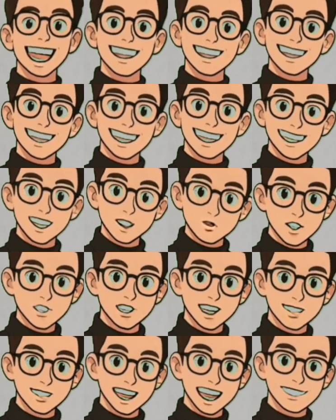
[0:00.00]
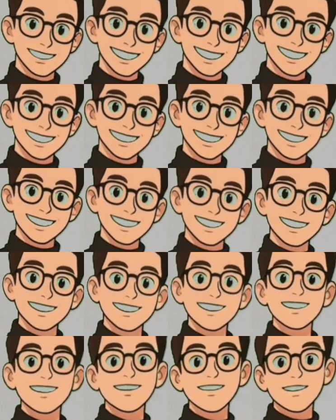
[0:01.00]
A second characteristic of sound is
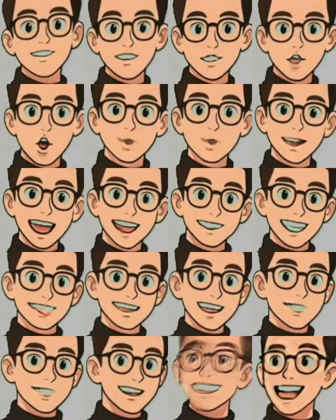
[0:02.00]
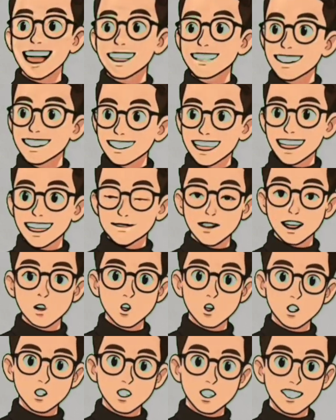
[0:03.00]
its frequency, which you
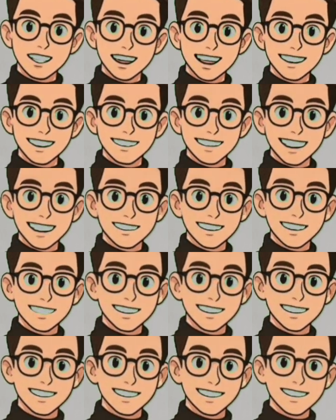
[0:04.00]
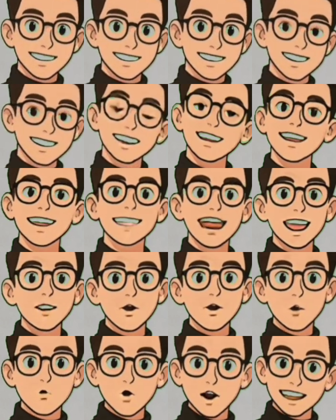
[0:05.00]
interpret as pitch, or how
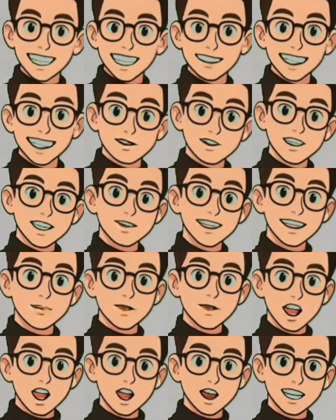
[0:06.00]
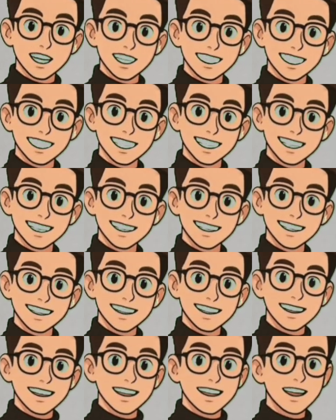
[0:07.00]
high or low the sound is. A
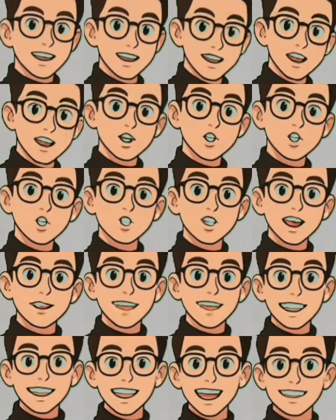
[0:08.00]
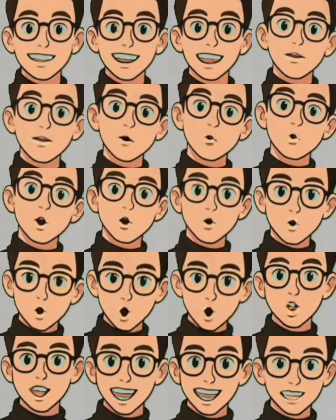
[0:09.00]
sound with high frequency has a high pitch,
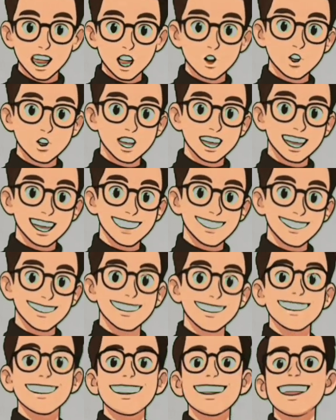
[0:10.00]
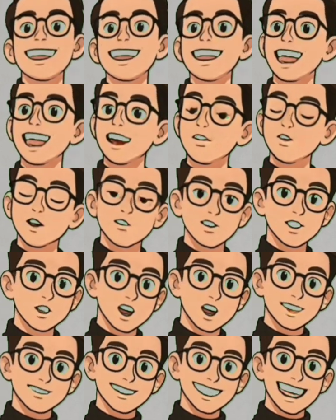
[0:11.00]
and a sound with low
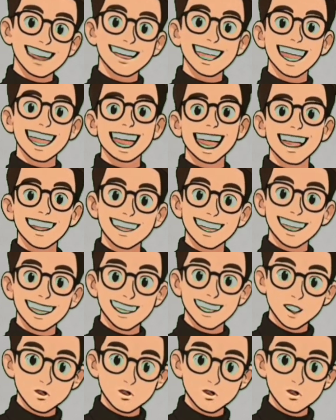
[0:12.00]
frequency has a low pitch.